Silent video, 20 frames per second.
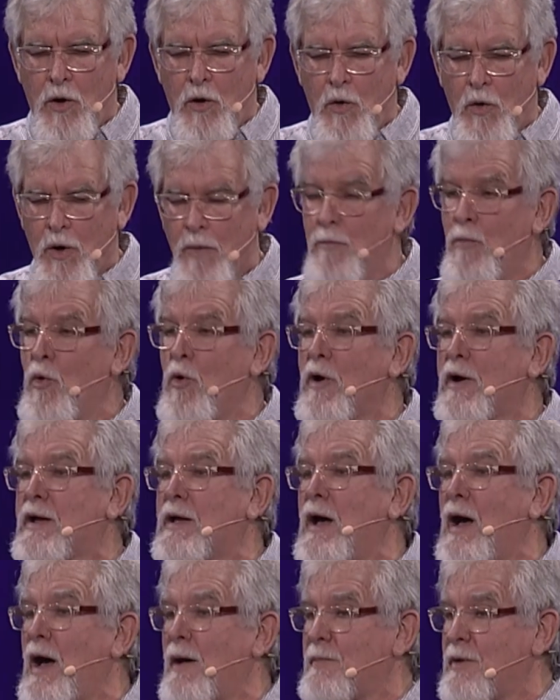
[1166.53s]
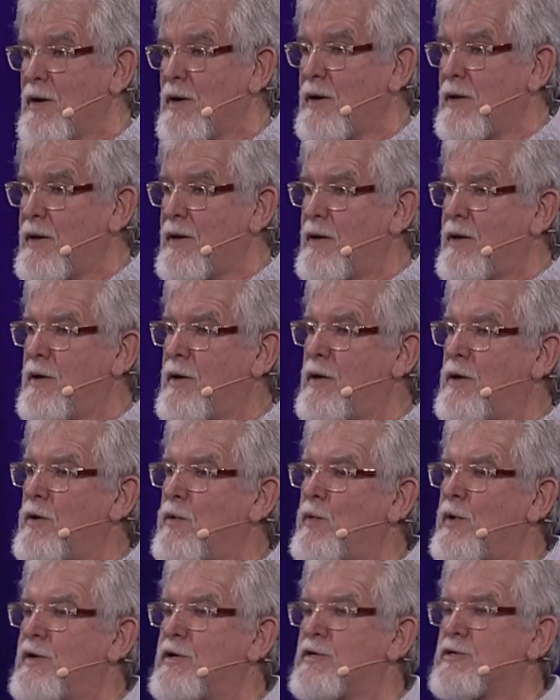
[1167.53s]
Or more commonly,
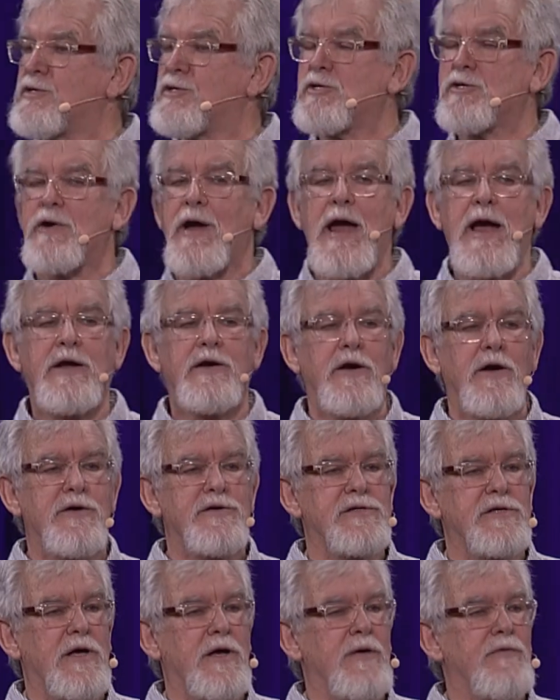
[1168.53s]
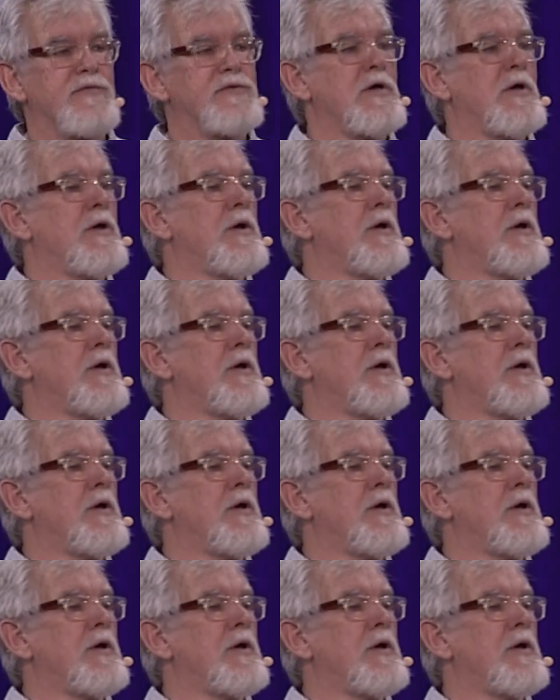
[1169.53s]
we distract ourselves